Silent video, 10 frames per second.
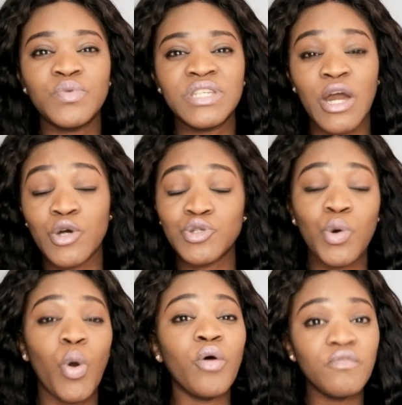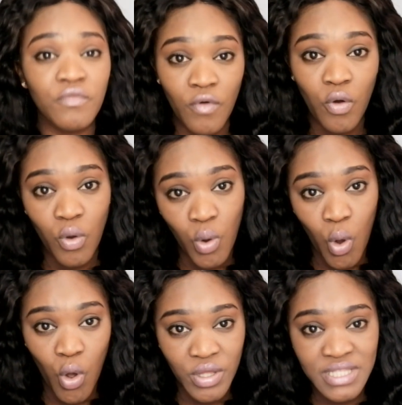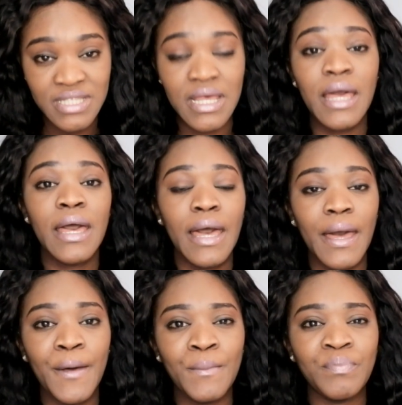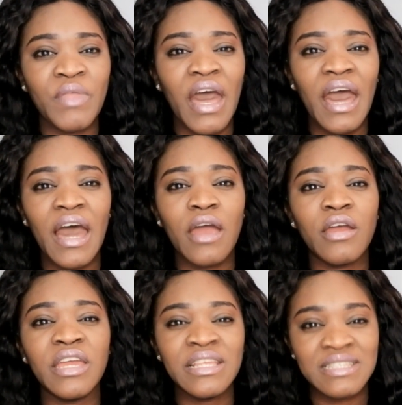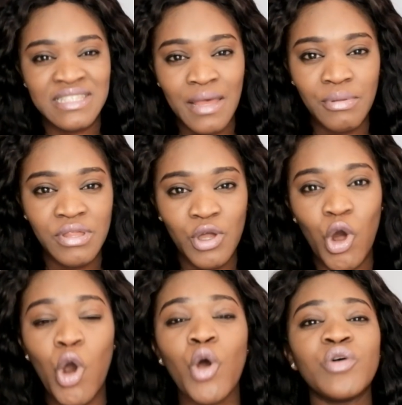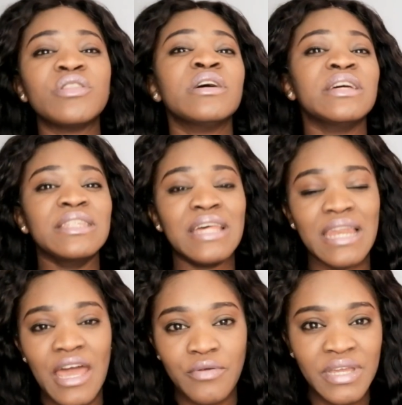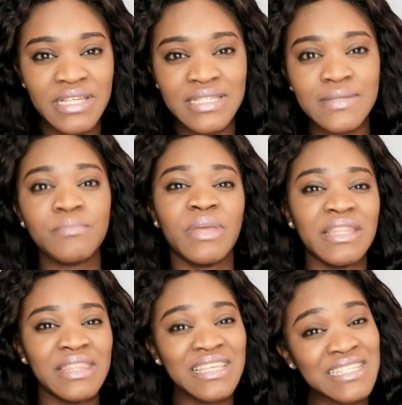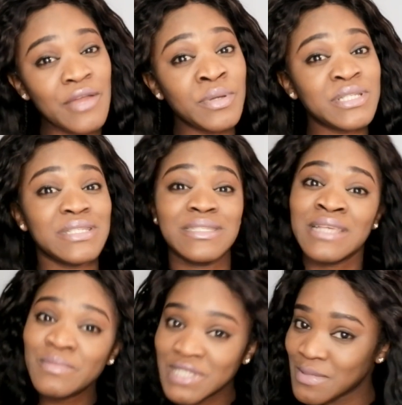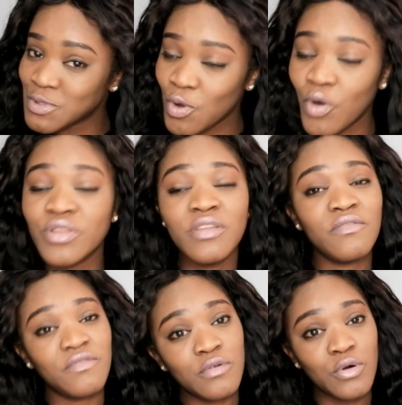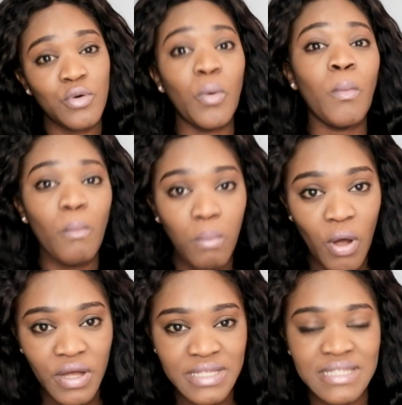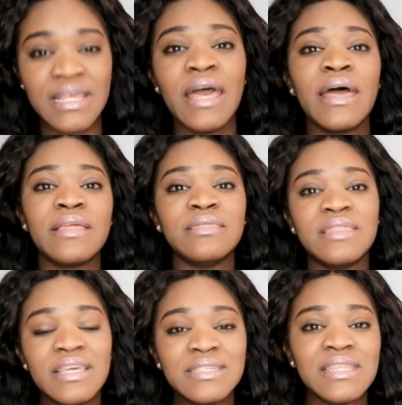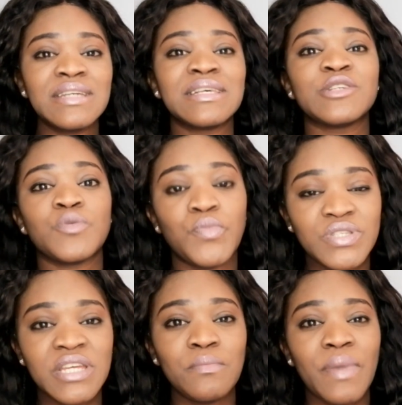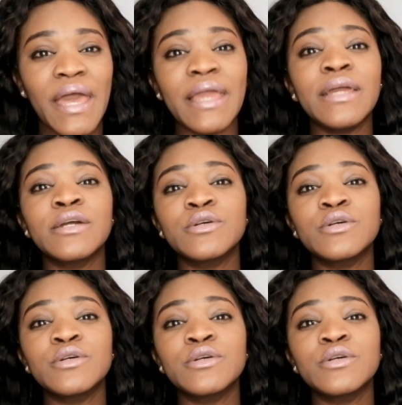which are also called vocal cords, are in something called the larynx, and this larynx is sometimes called the vocal box. These things are supported by